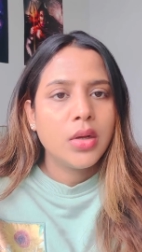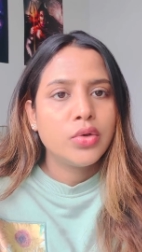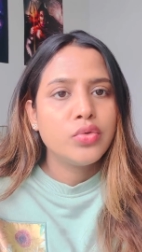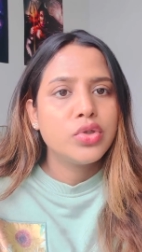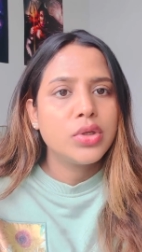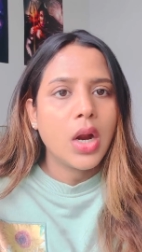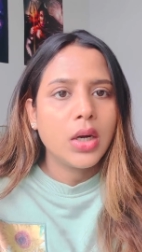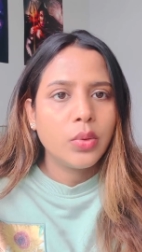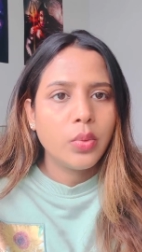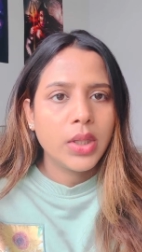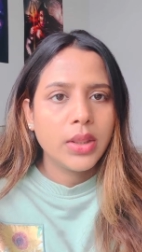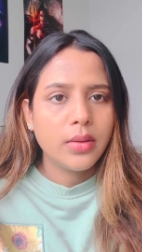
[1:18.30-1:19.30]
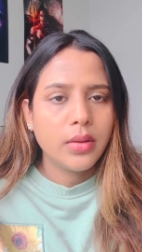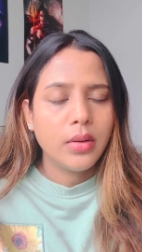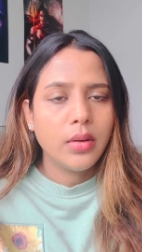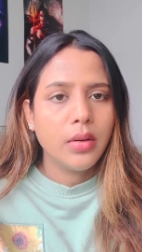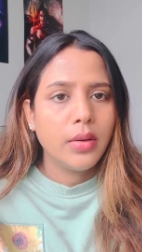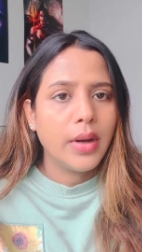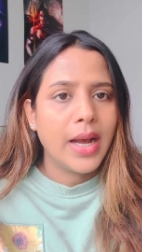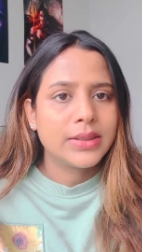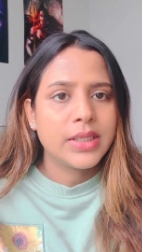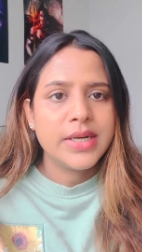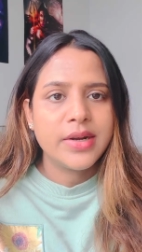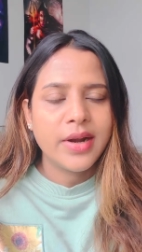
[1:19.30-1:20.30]
to start with as
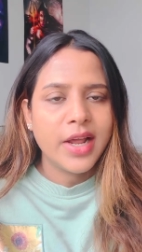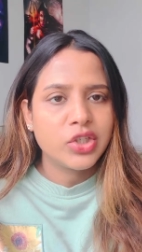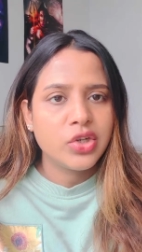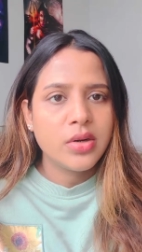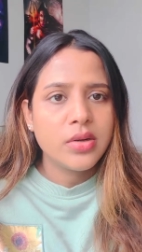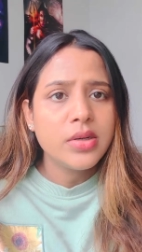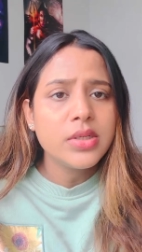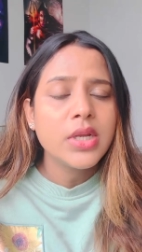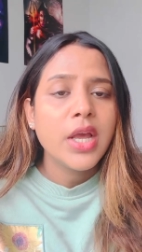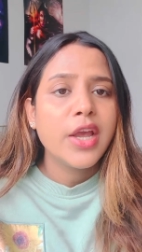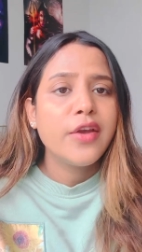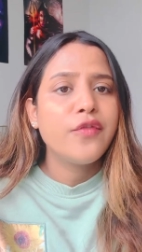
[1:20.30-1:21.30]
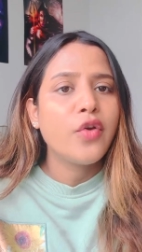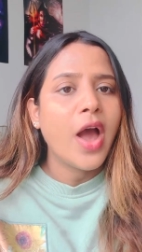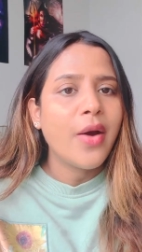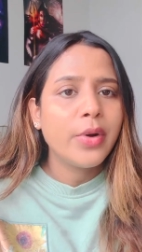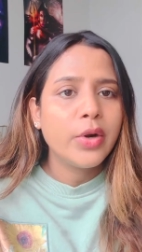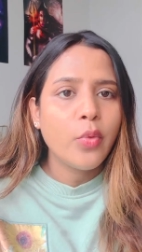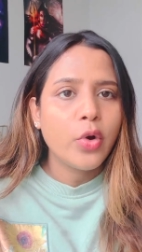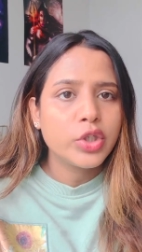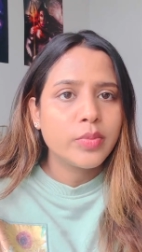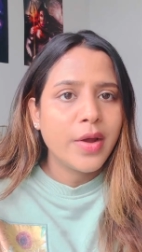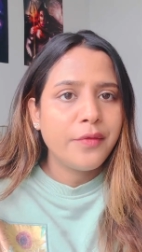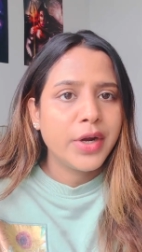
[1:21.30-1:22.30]
an international nurse. If you haven't
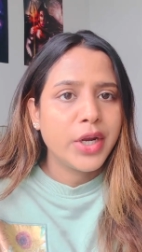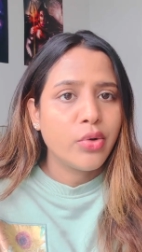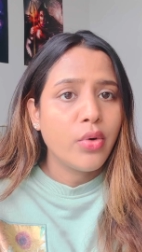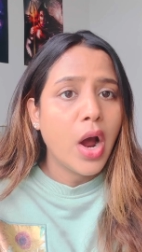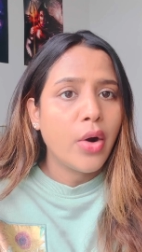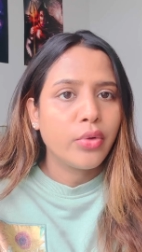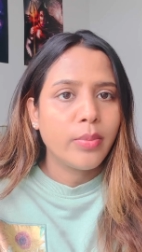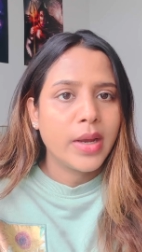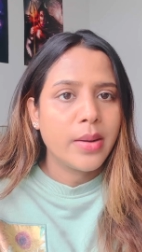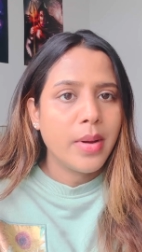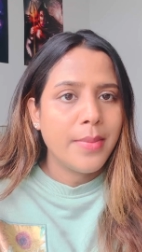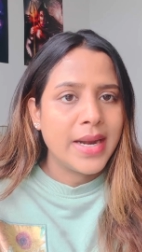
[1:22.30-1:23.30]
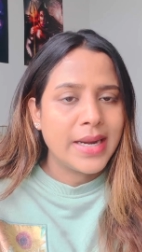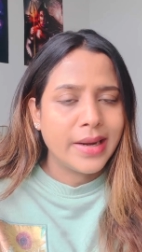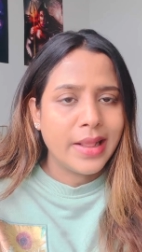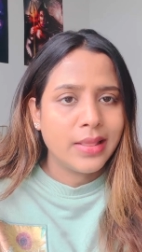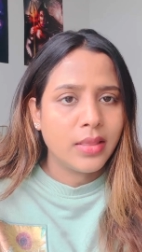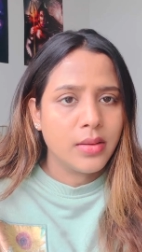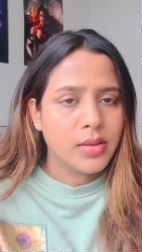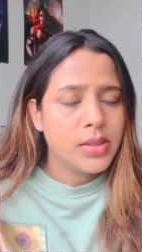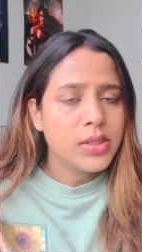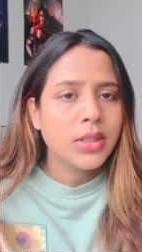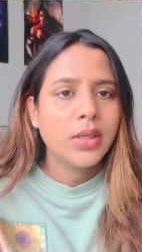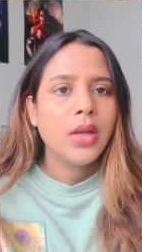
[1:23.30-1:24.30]
watched my video how to become a mental health
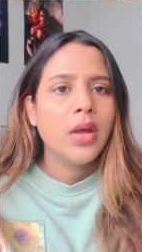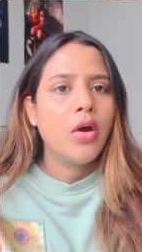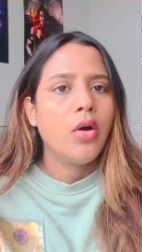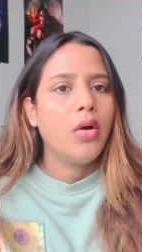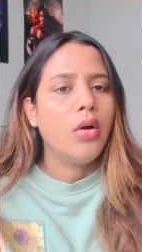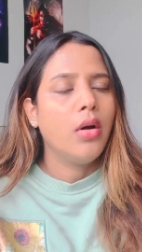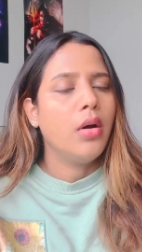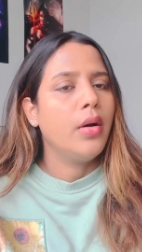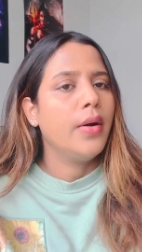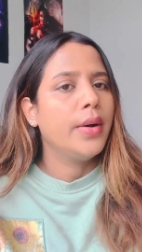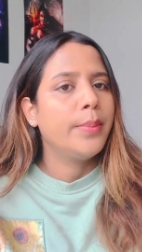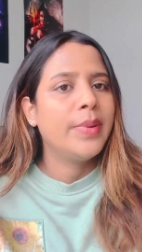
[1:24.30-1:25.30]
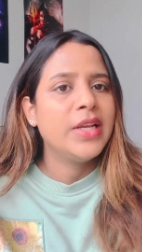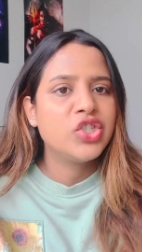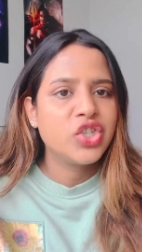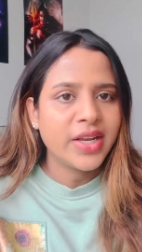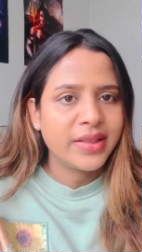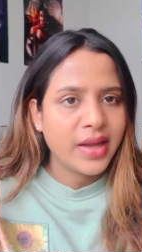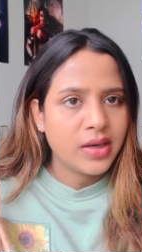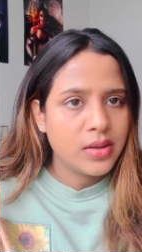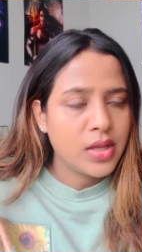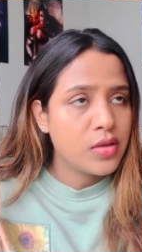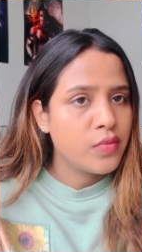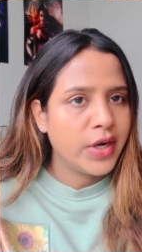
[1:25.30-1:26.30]
nurse, please check
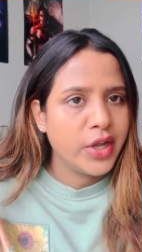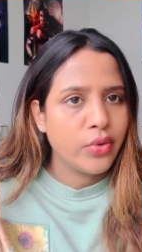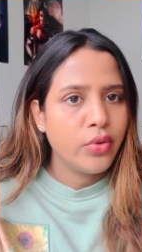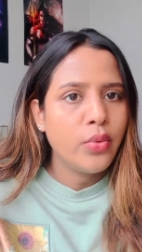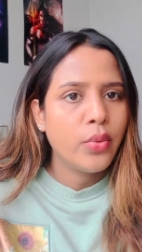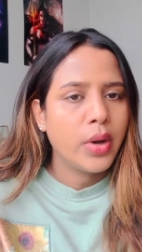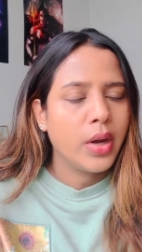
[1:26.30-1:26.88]
this video